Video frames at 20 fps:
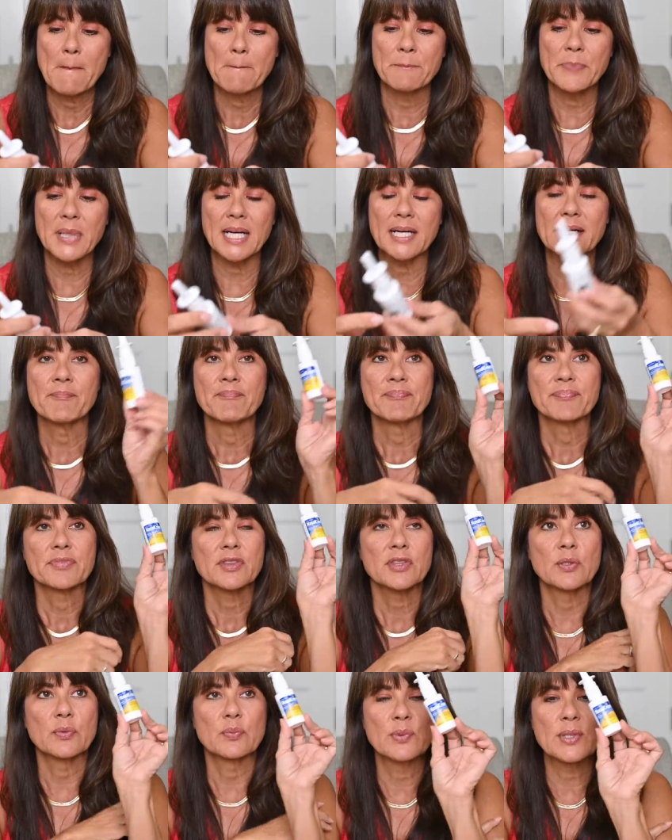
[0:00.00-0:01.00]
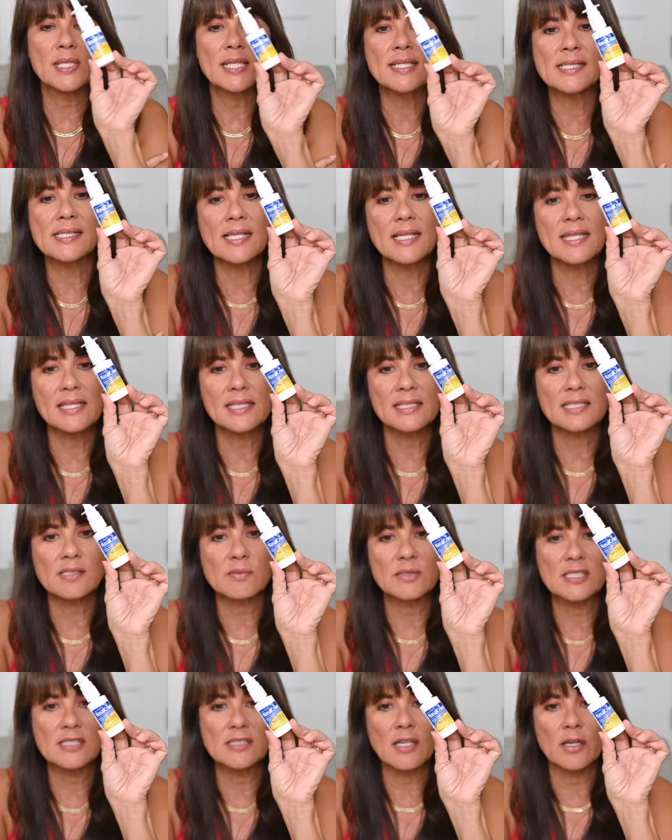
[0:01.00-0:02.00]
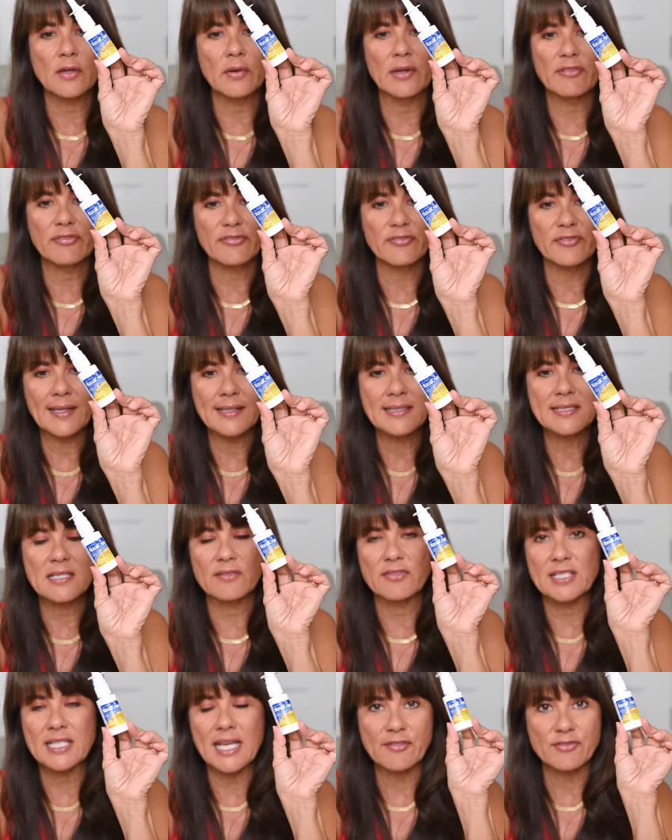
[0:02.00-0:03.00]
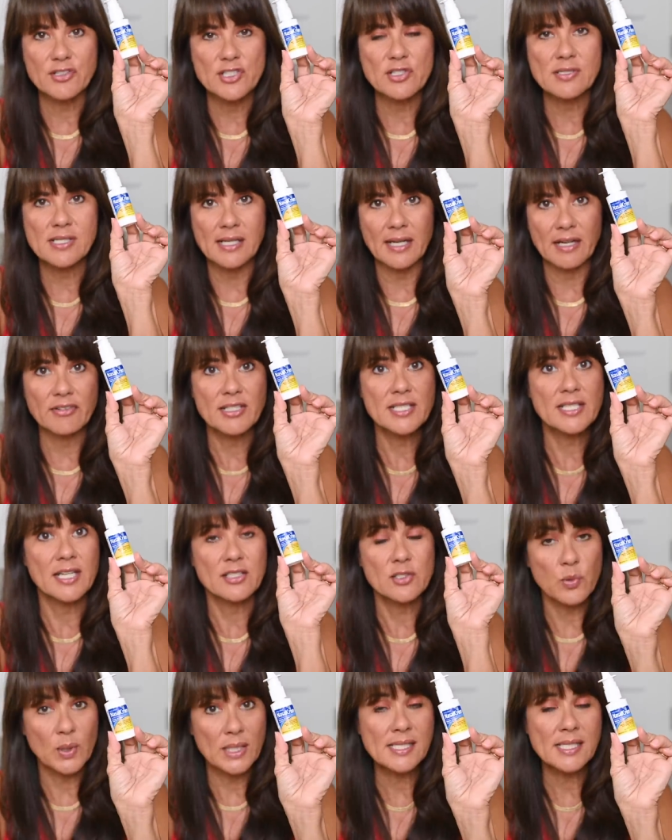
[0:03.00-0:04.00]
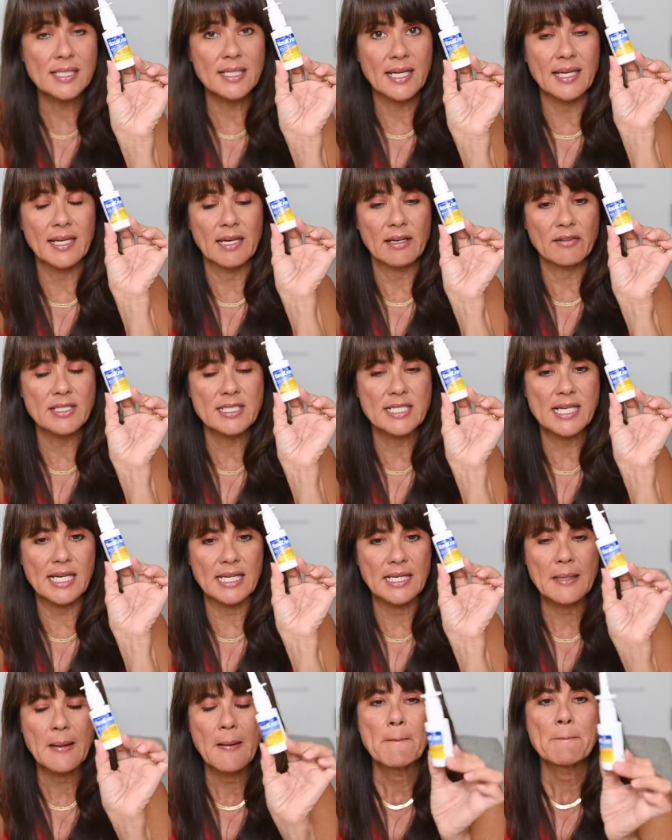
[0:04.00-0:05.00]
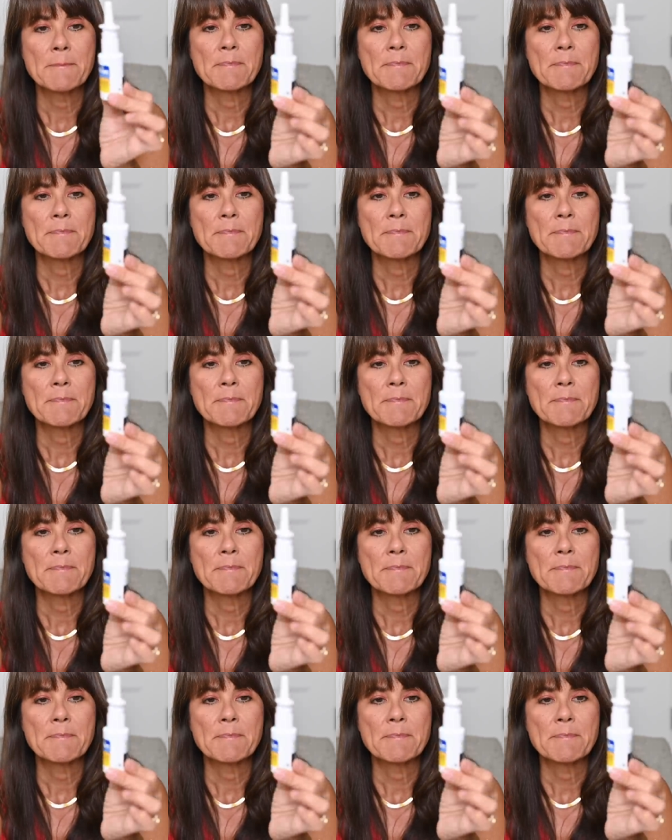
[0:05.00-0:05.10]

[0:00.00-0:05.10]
But the reason this was so effective, and you have to use it every day, twice a day, every day,